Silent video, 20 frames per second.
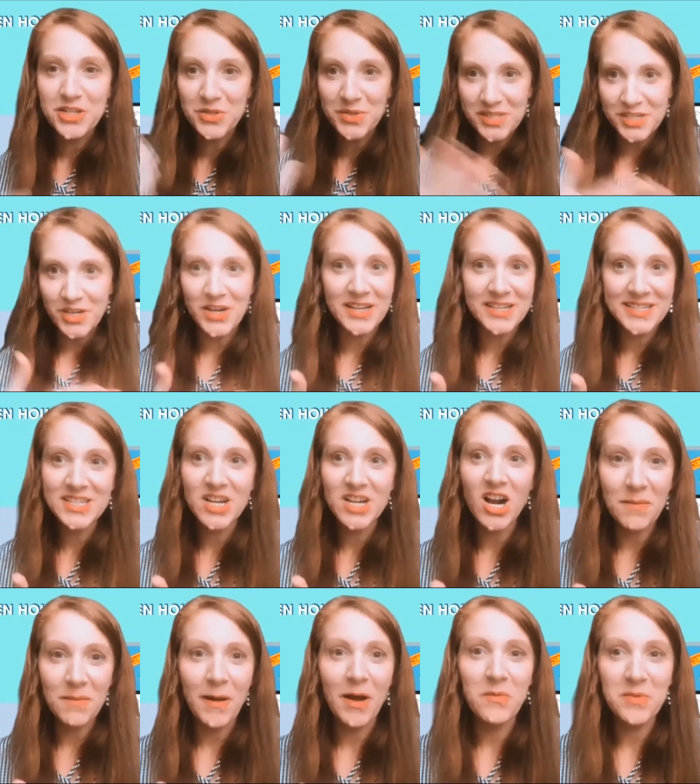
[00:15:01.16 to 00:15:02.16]
you started to talk
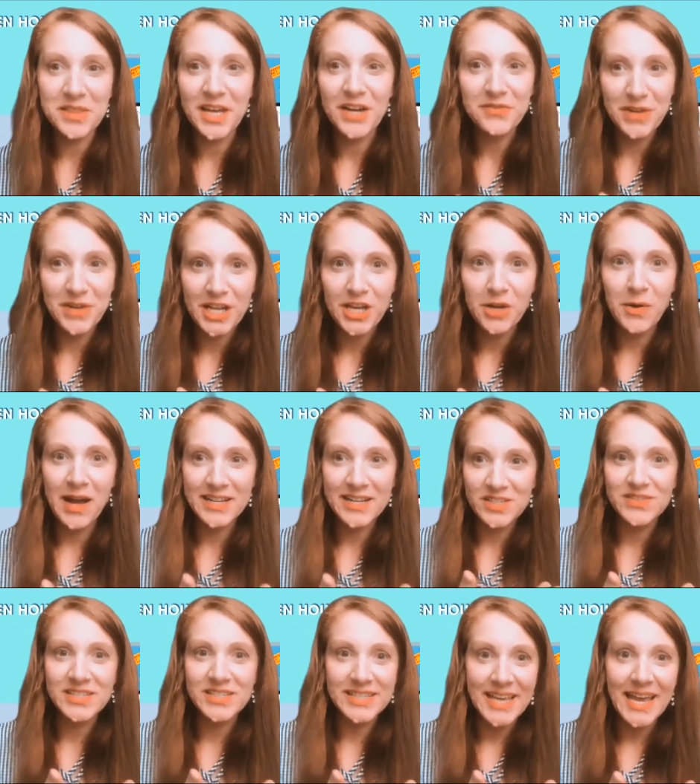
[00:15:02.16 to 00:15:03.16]
about with that
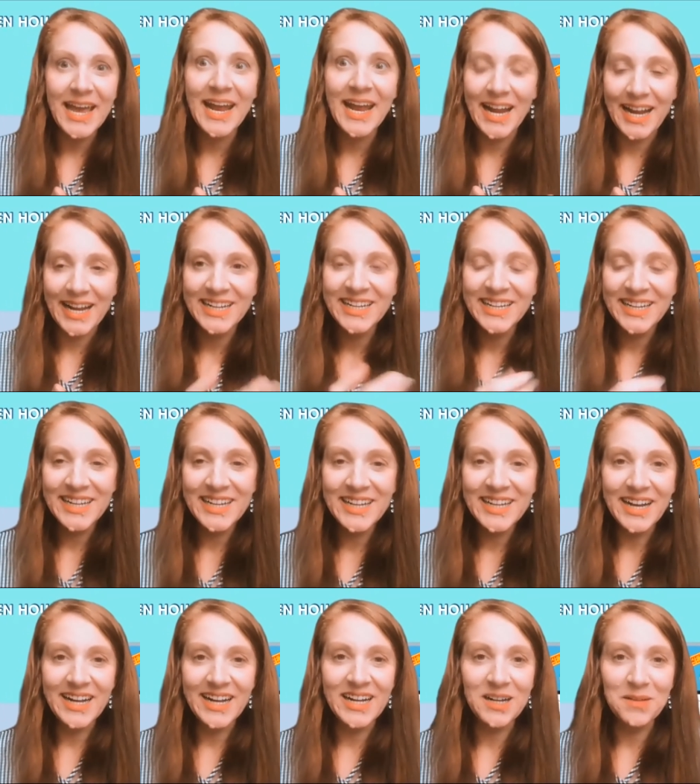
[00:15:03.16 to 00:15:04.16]
radioactive decay.
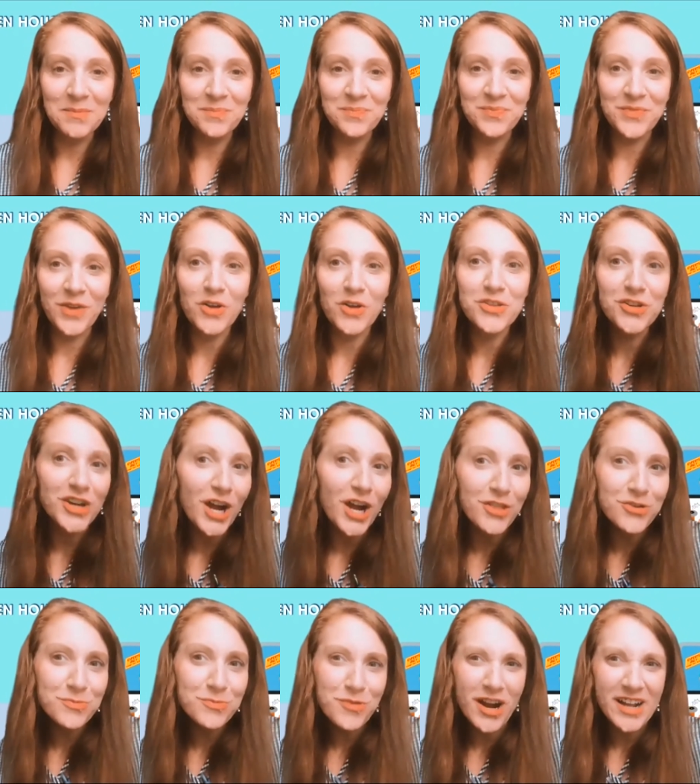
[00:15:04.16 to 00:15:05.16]
Are there
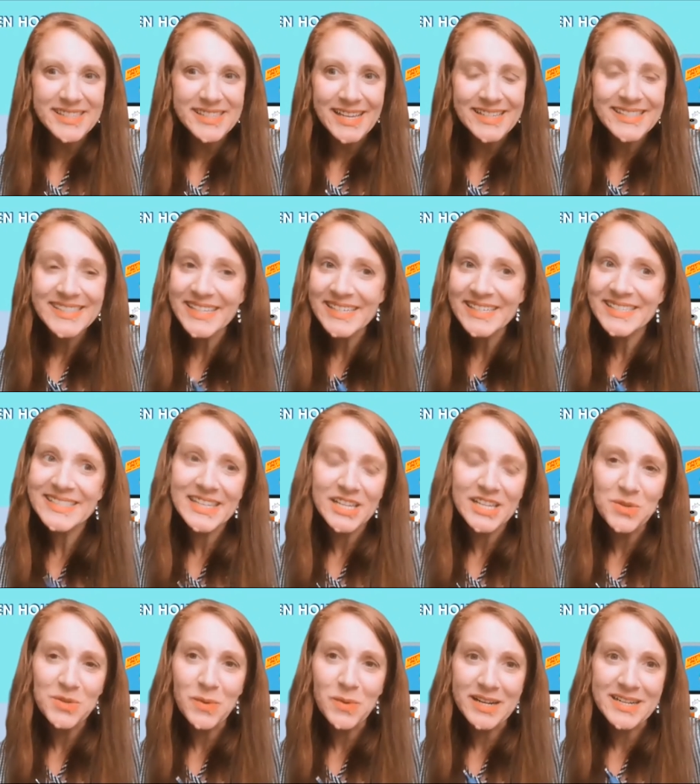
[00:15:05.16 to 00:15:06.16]
other processes that
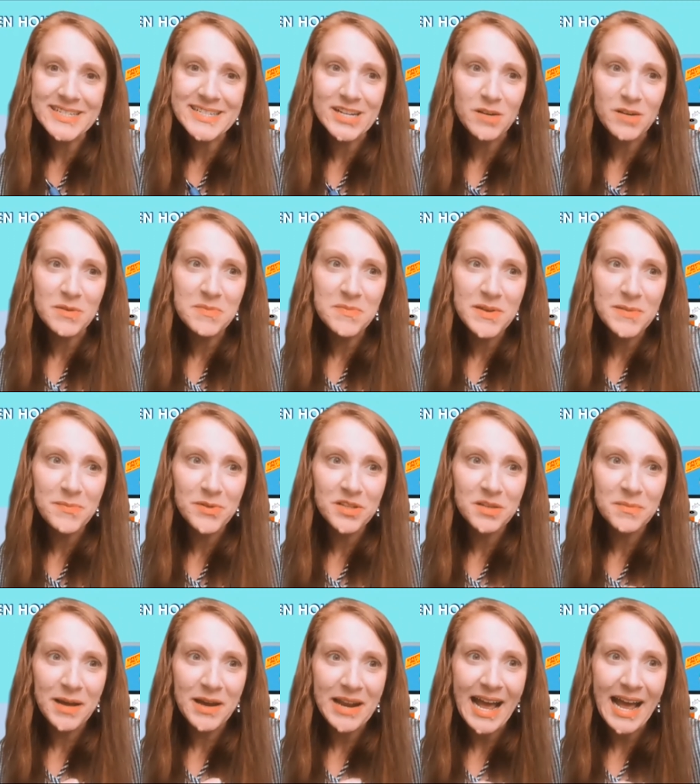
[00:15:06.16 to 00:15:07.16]
you want to share with people
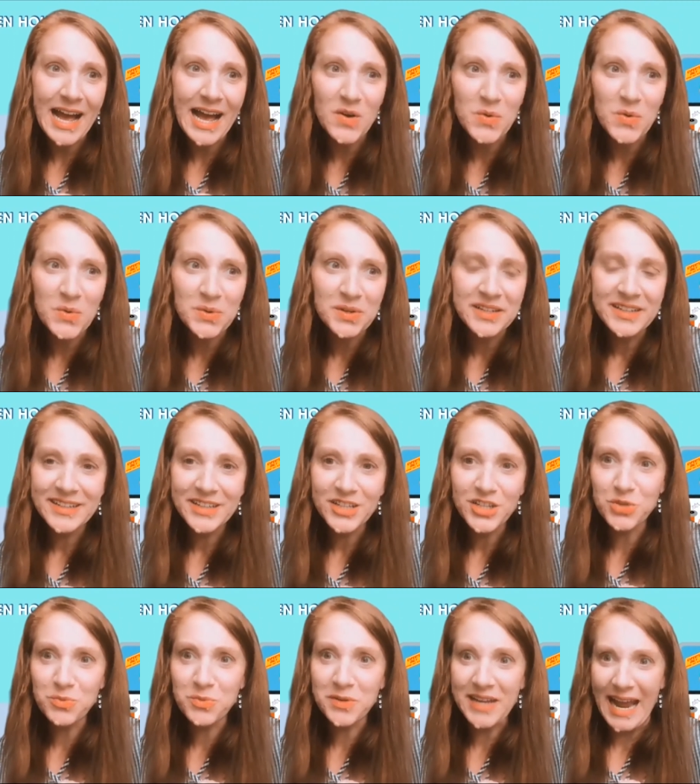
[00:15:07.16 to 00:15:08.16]
about how
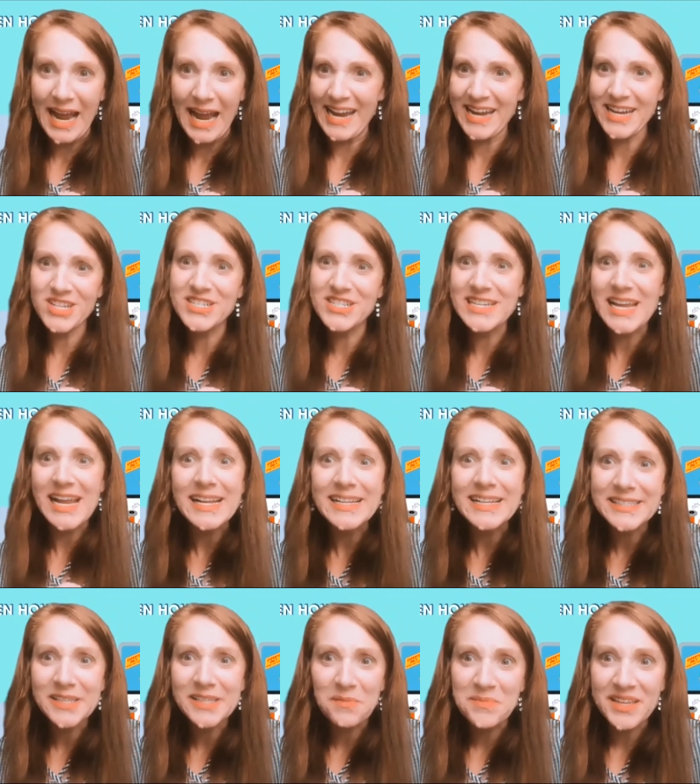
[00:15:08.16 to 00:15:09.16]
you would age date
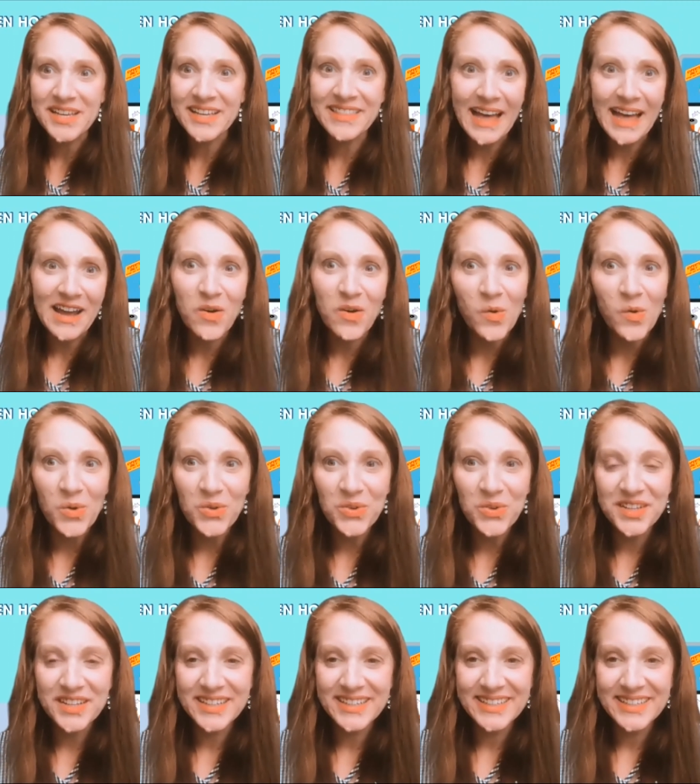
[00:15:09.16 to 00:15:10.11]
something that old?